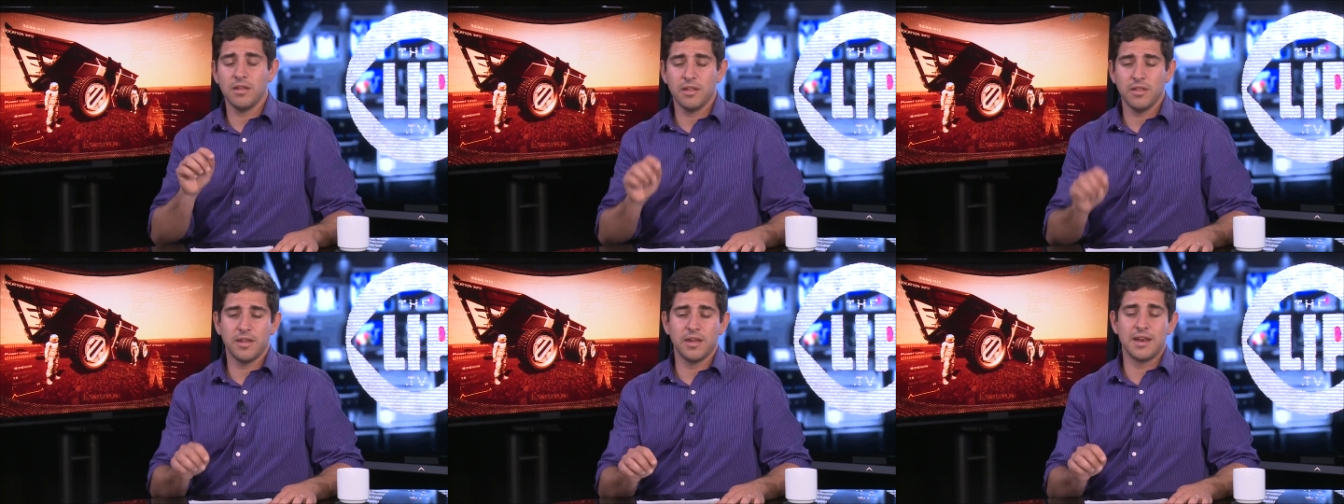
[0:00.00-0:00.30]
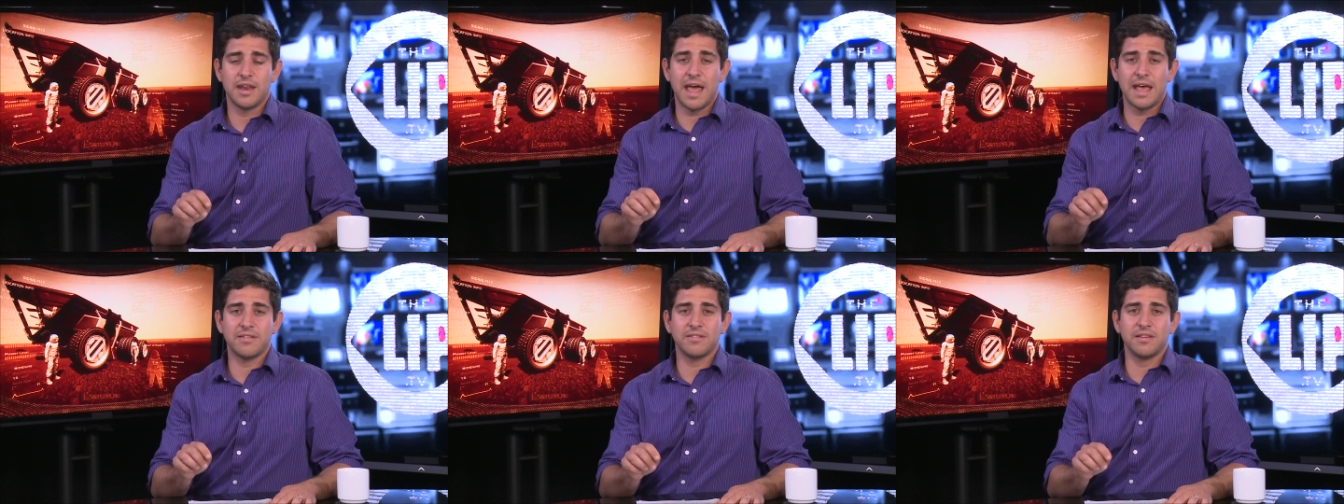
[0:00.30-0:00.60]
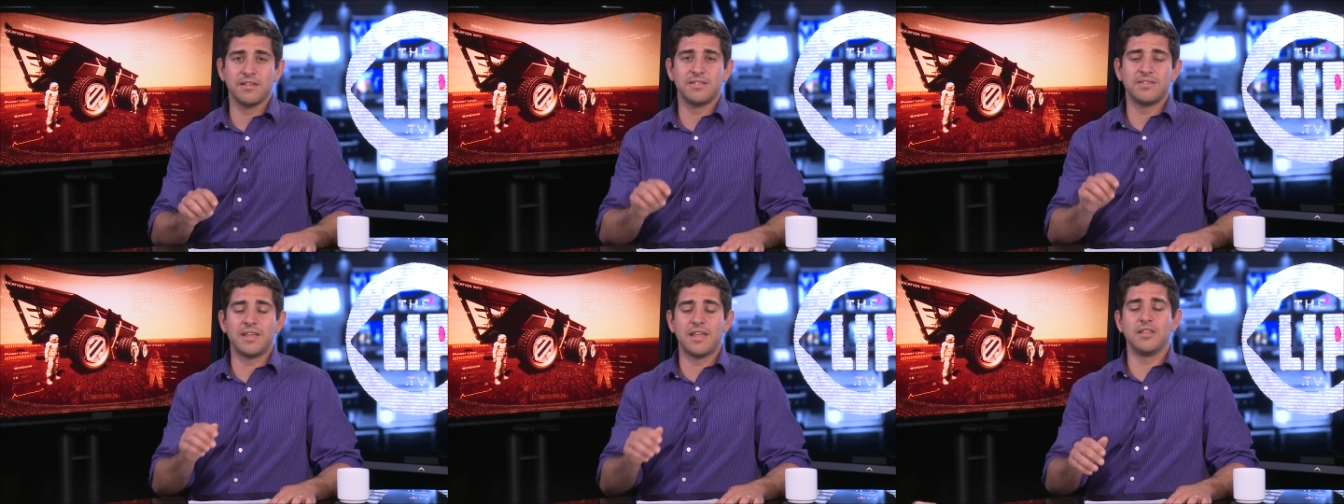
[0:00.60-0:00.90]
the NASA
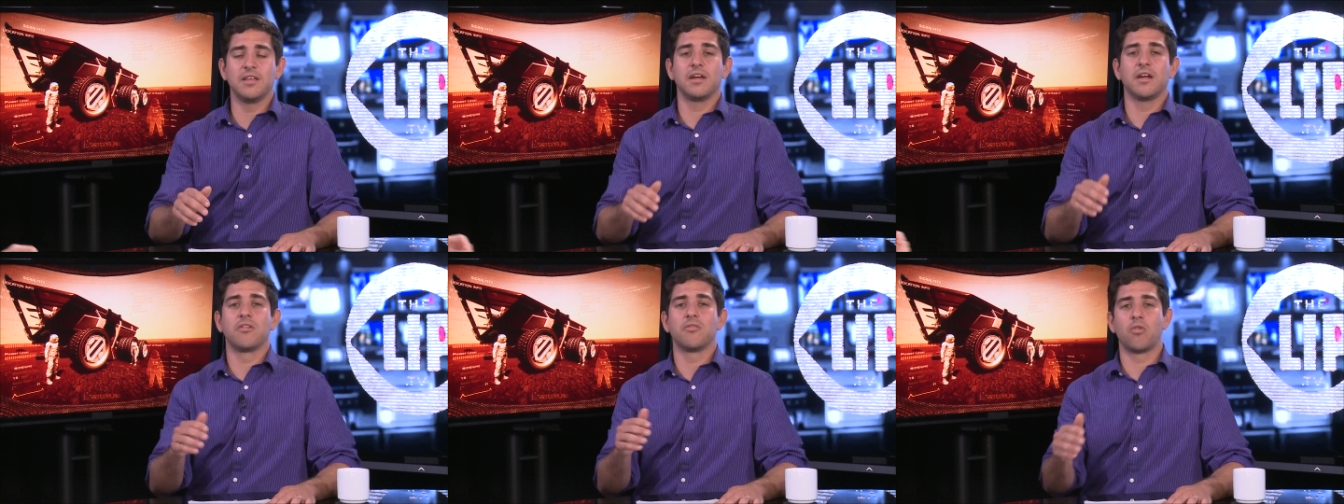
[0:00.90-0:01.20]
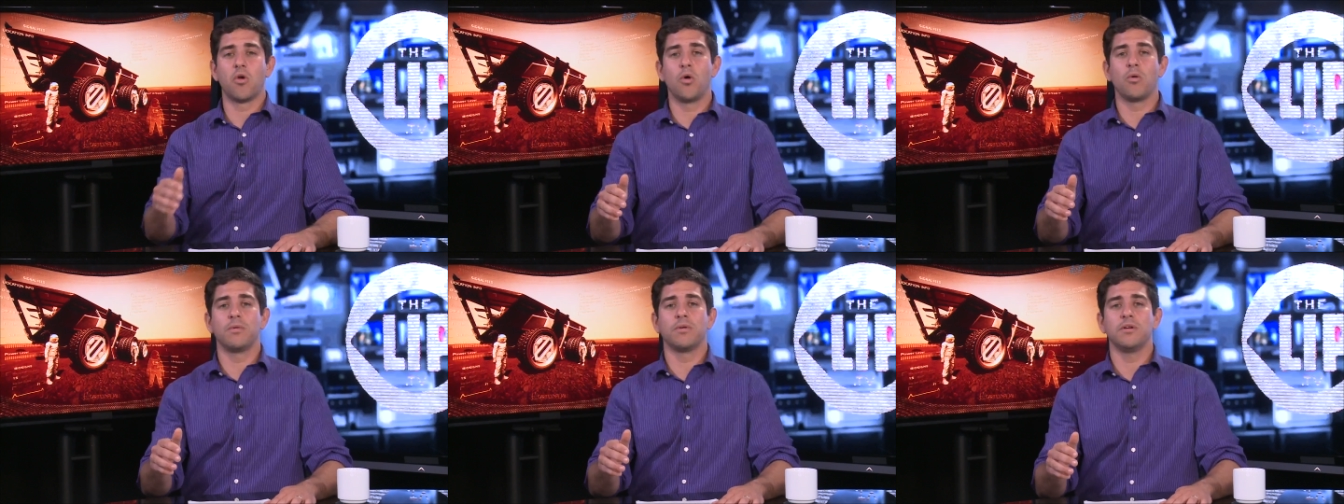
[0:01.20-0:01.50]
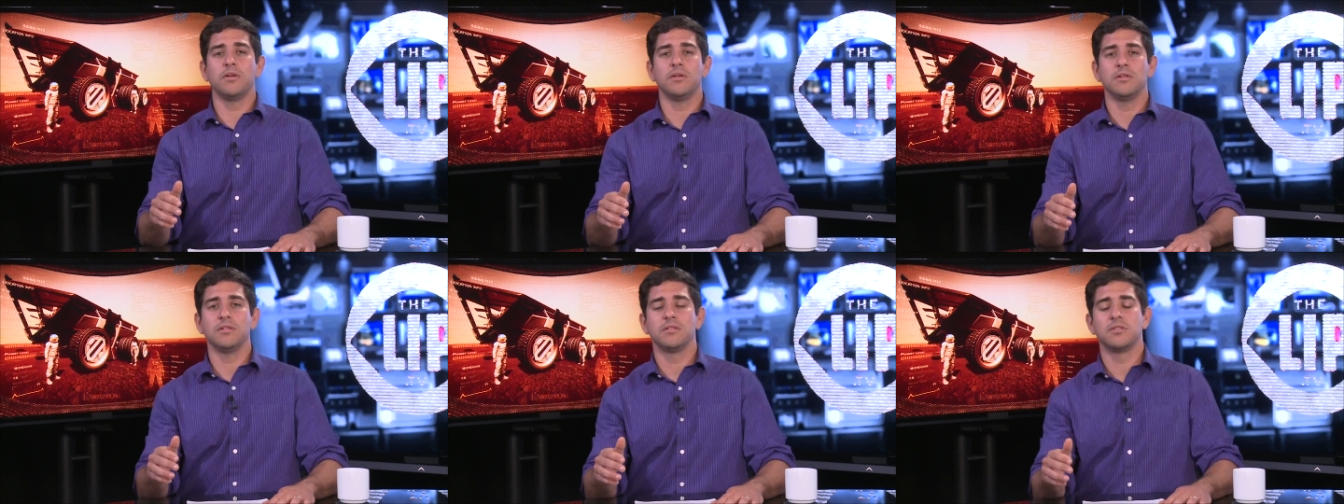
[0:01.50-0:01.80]
is sending a
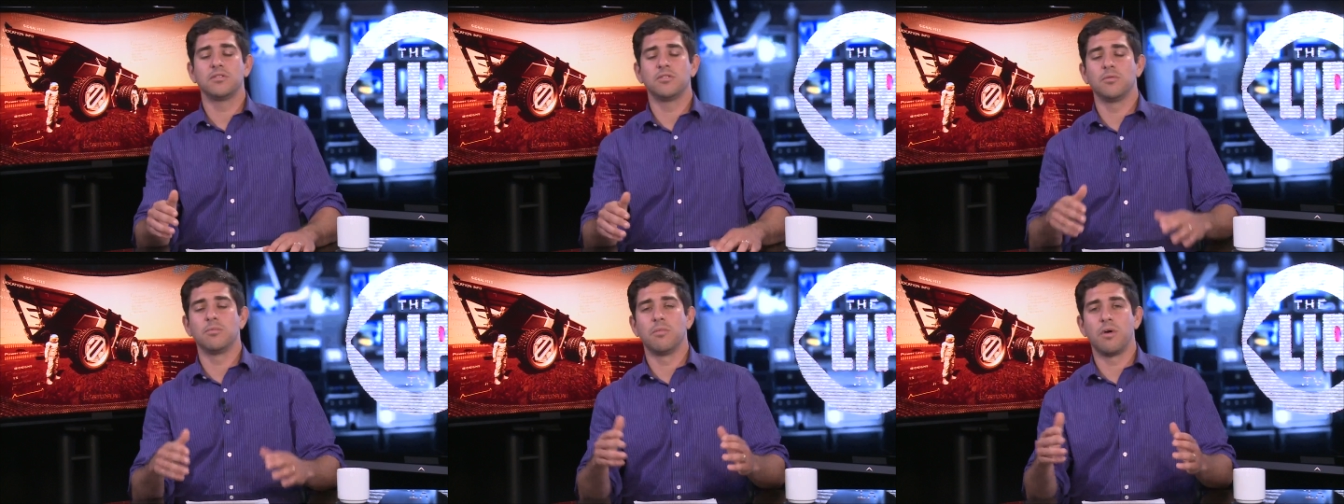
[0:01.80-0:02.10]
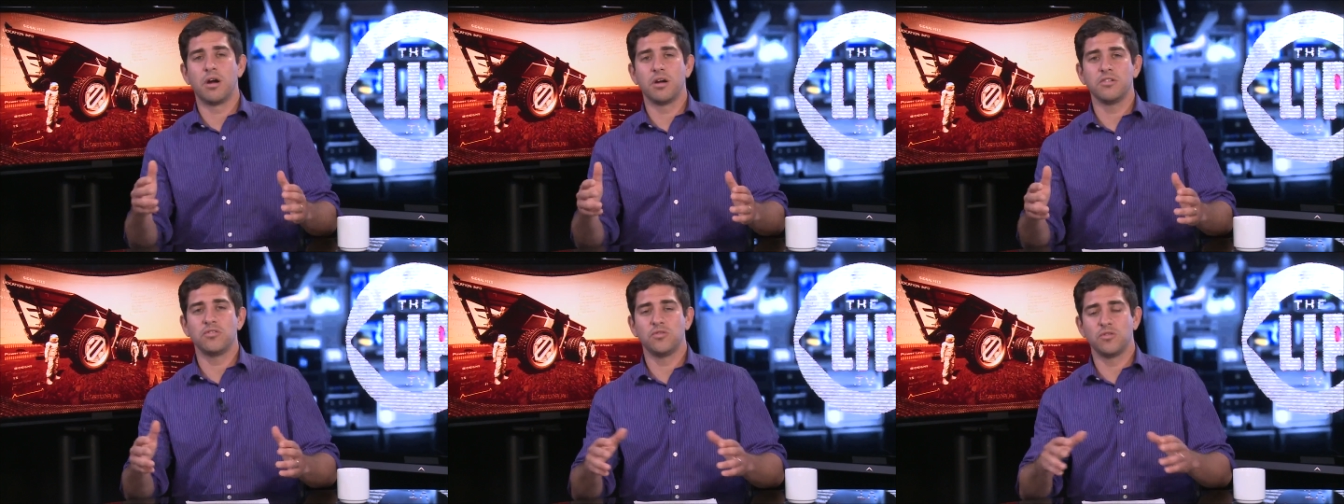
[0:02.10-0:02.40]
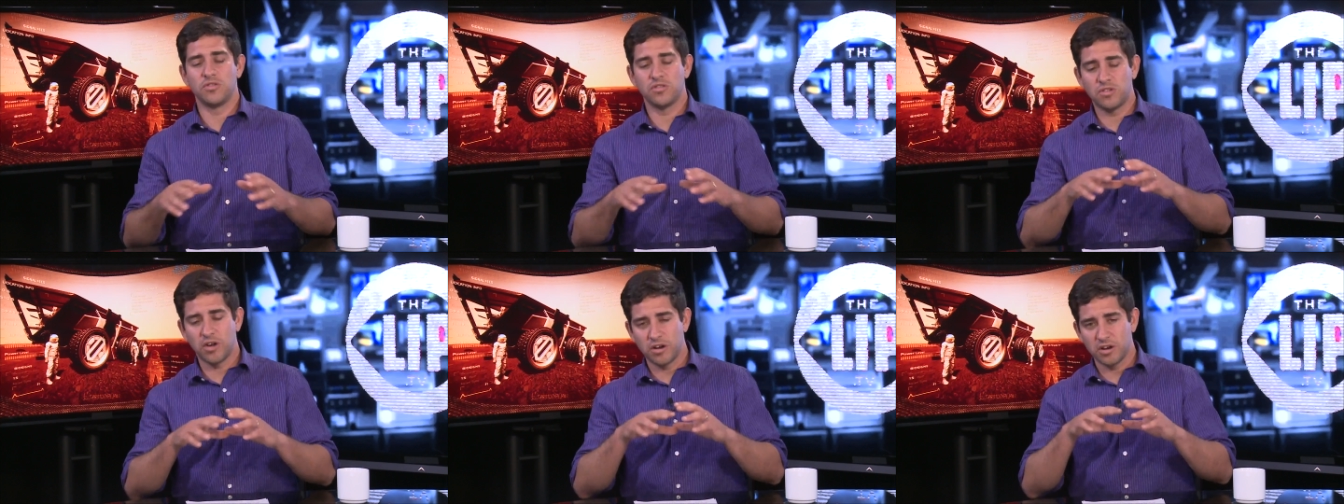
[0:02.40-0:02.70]
rover to Mars to
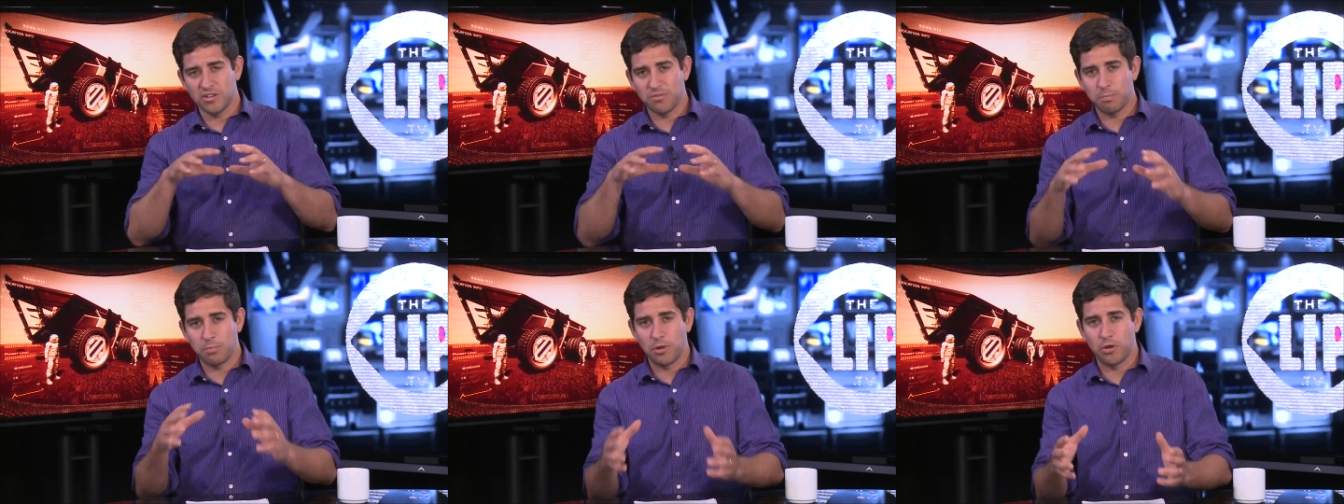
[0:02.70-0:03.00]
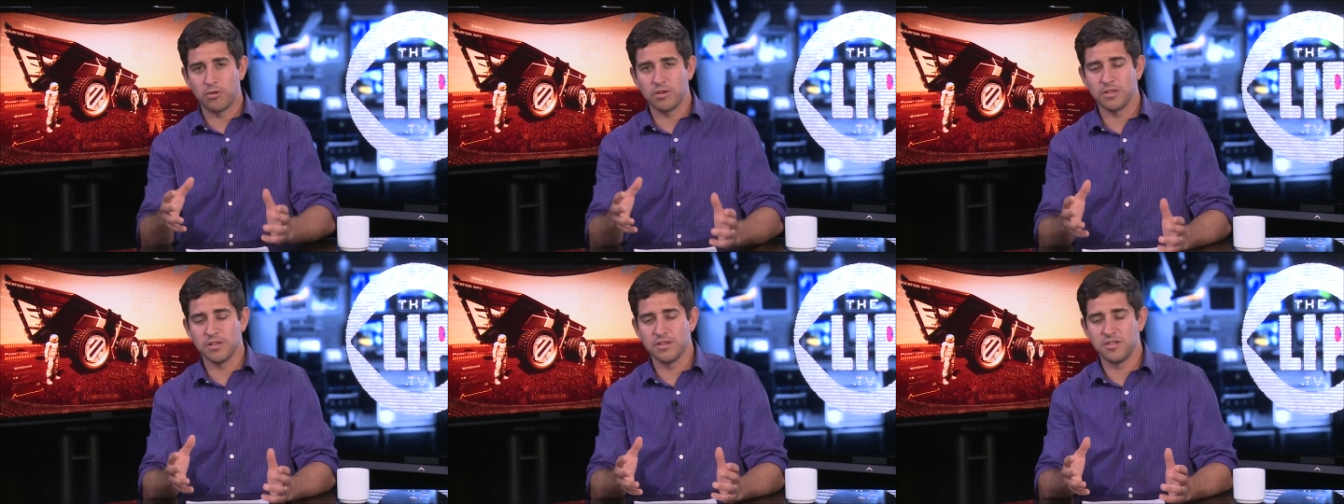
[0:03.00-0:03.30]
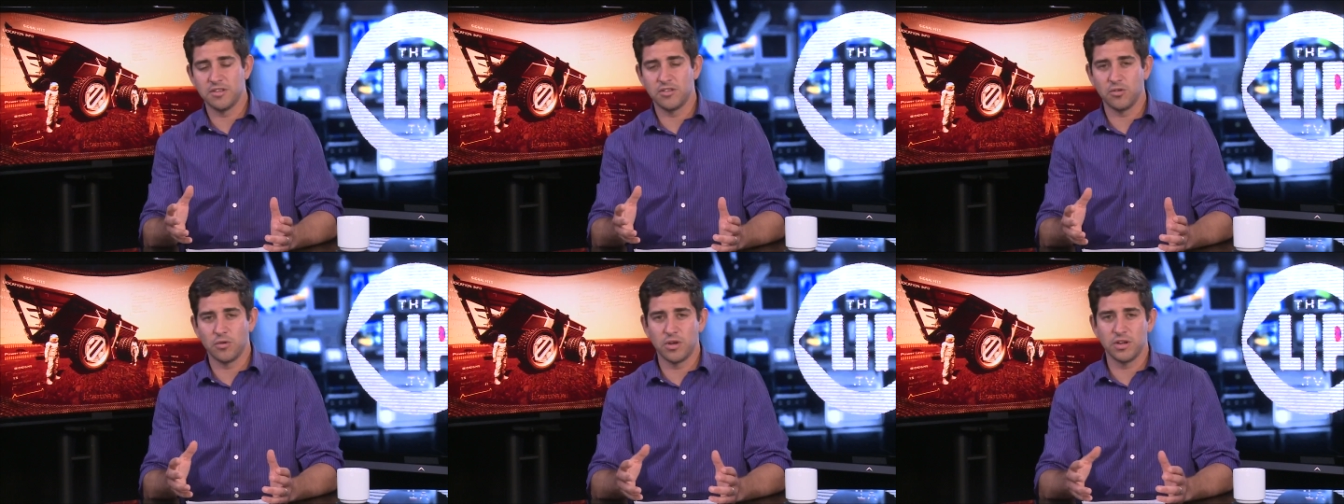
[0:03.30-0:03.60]
start exploring this
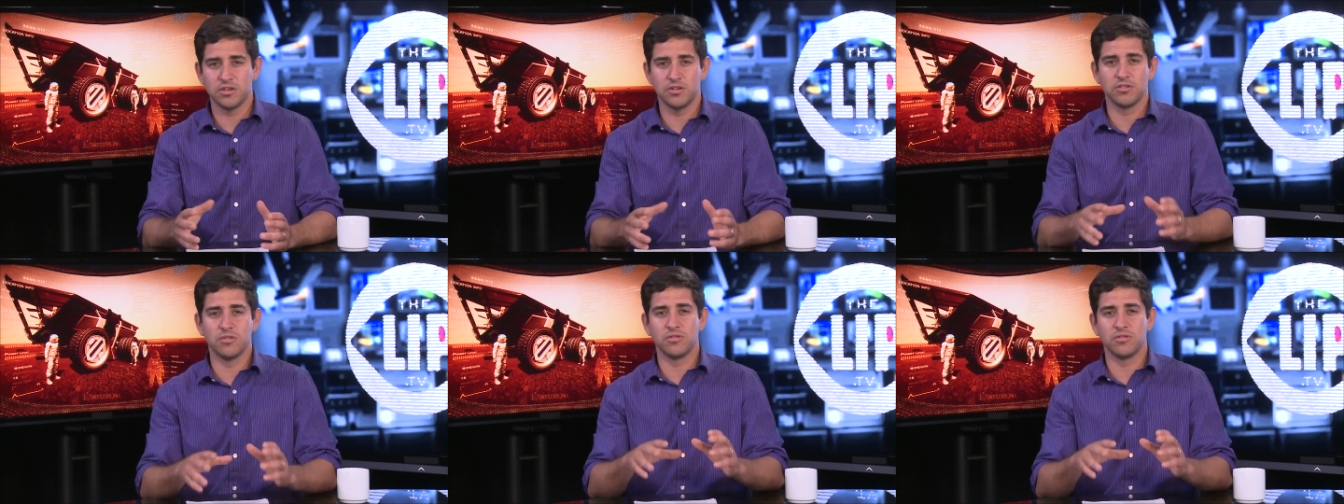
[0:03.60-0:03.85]
situation,